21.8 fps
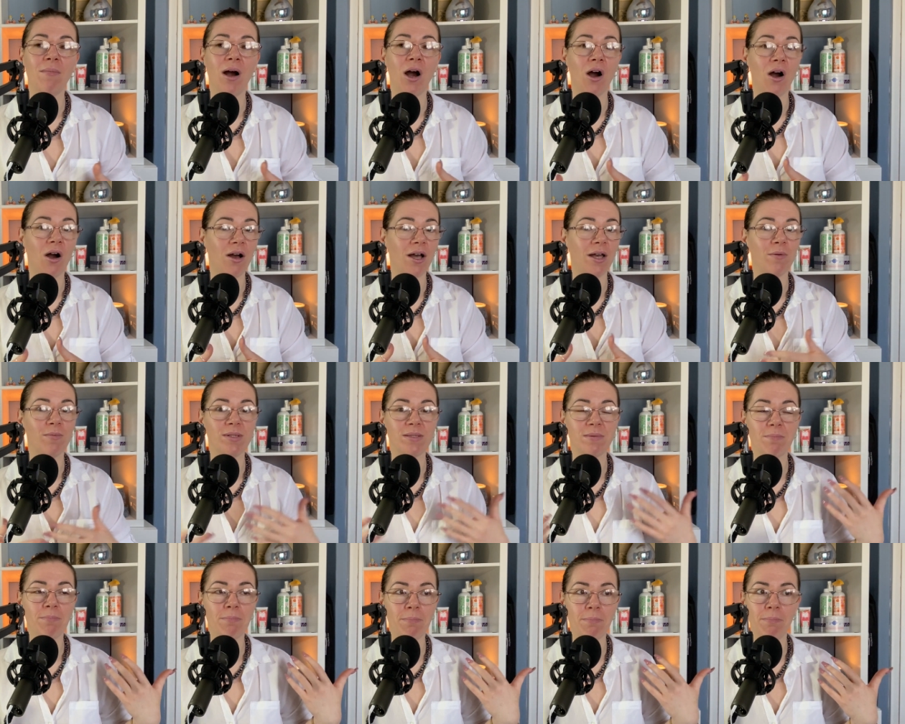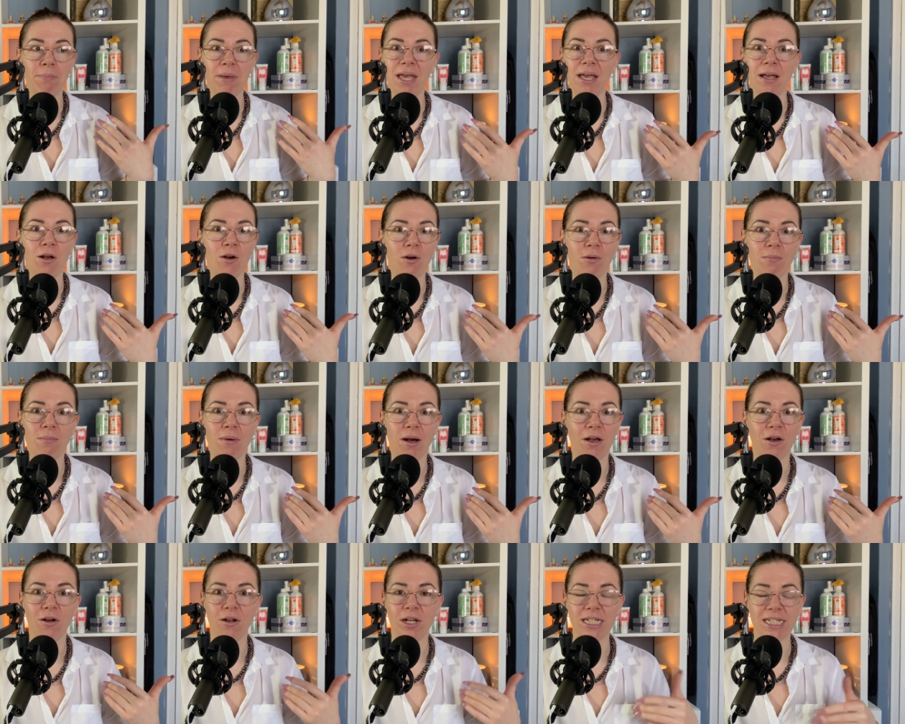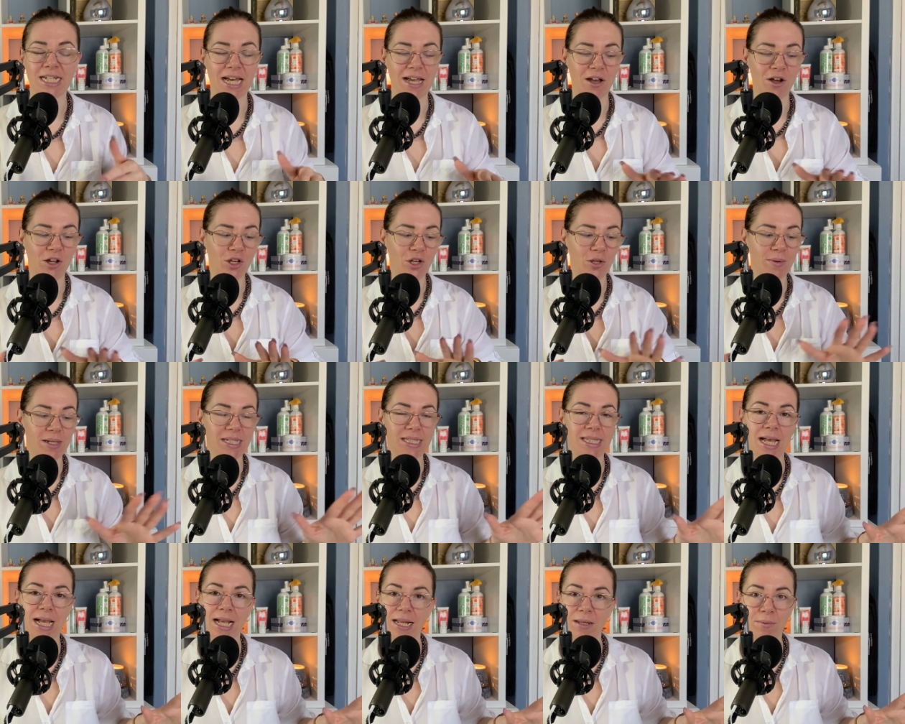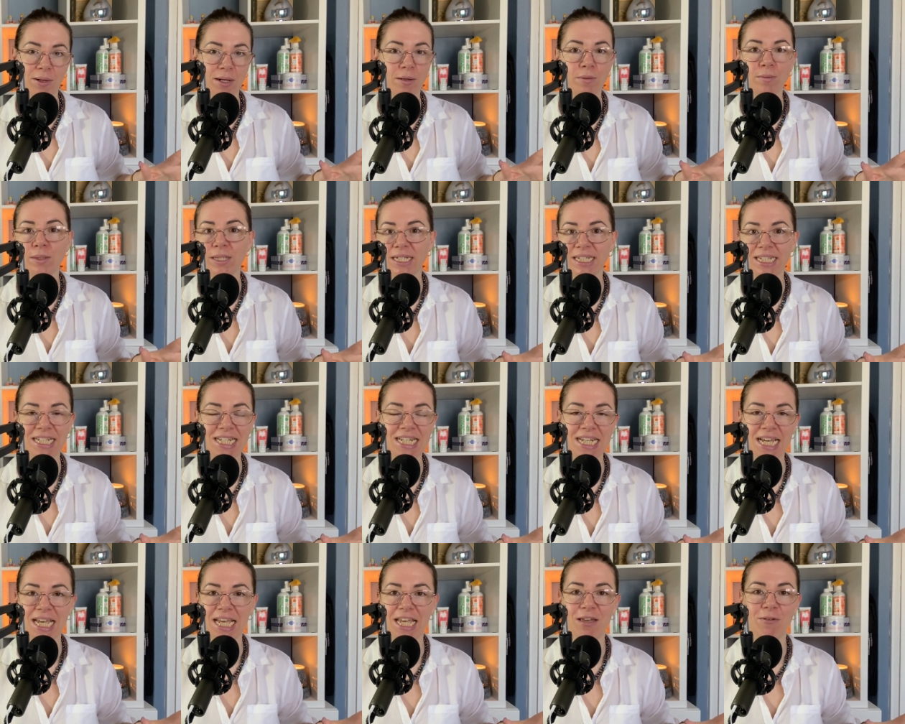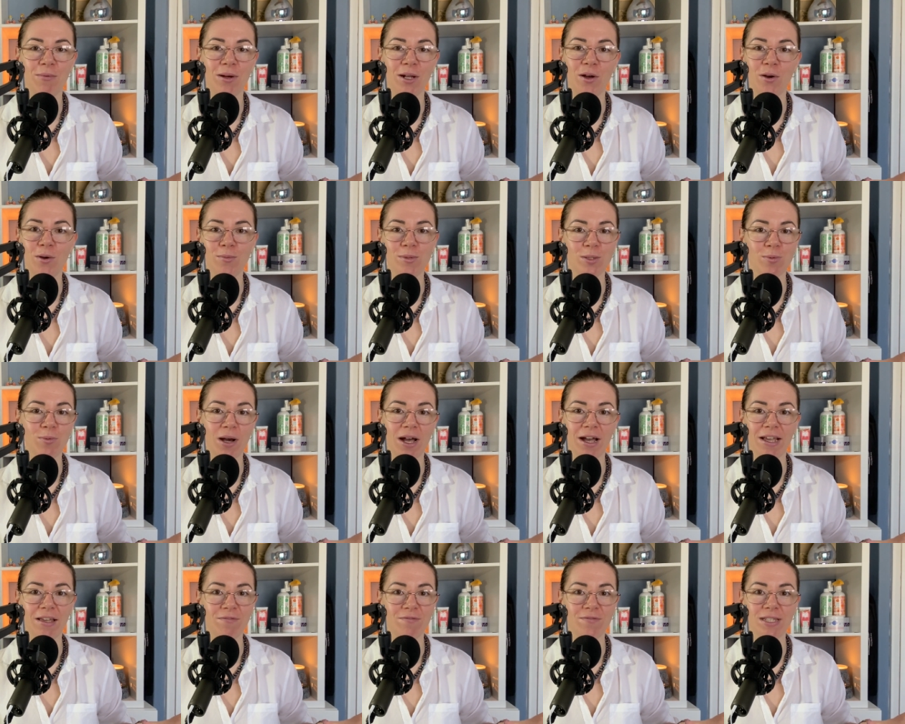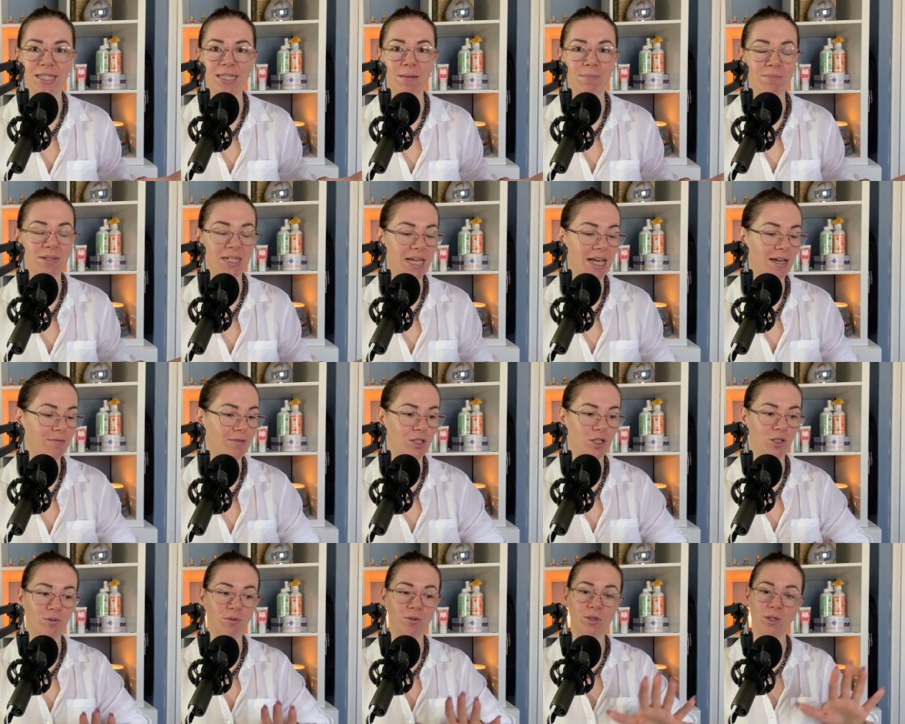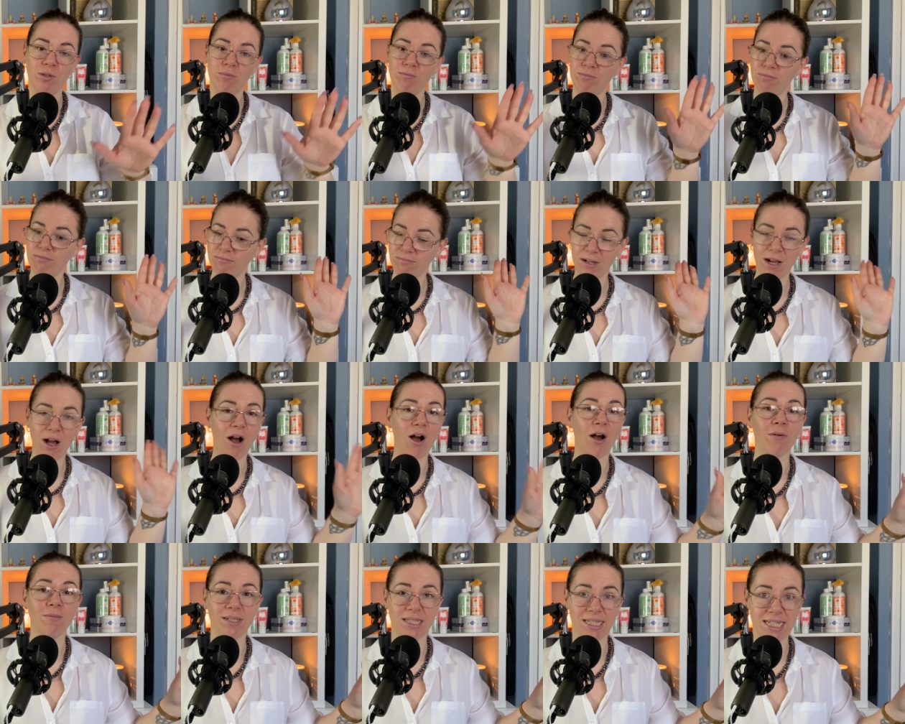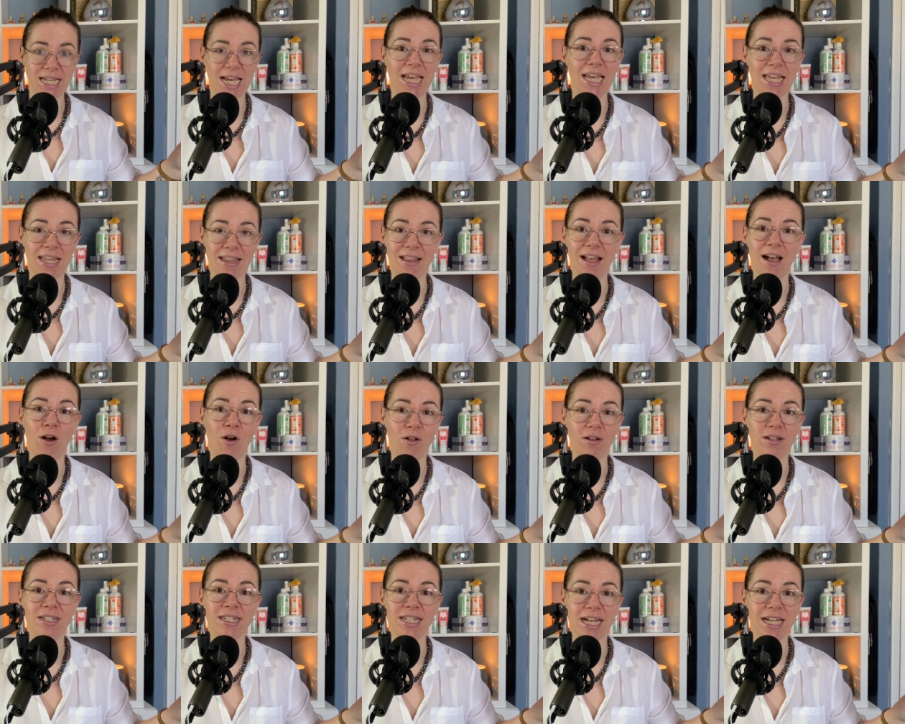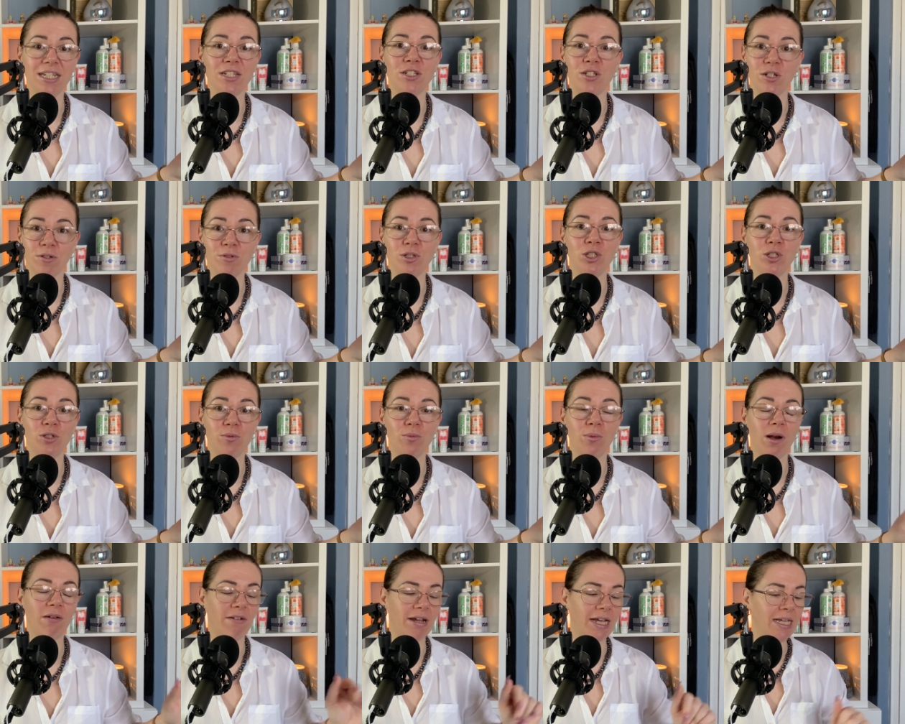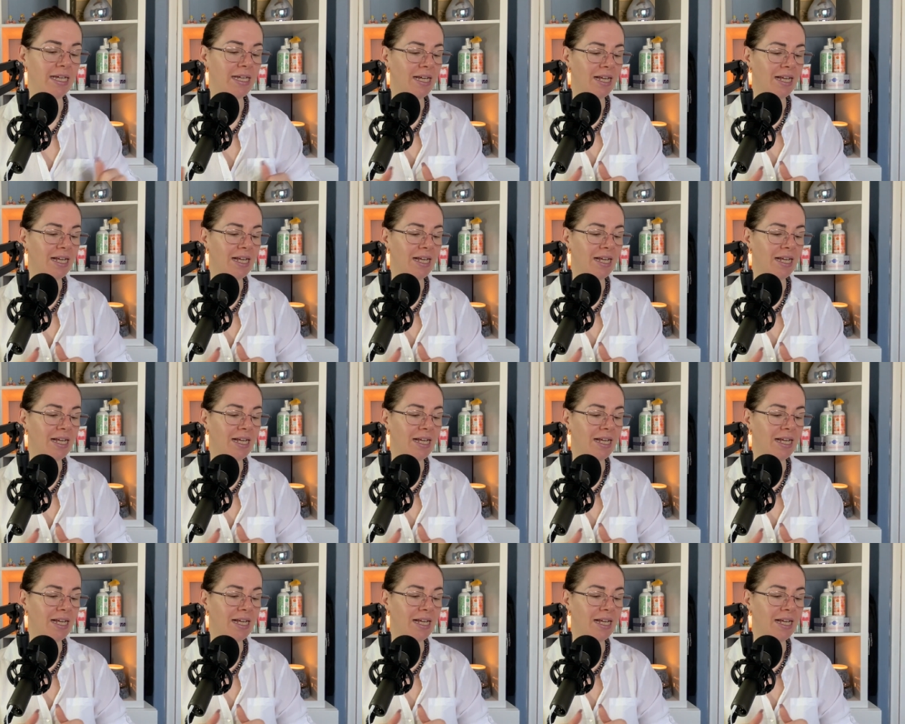I was big on my holiday. I knew exactly when I wanted to take it when I was working for somebody else. I was taking that holiday, don't you worry.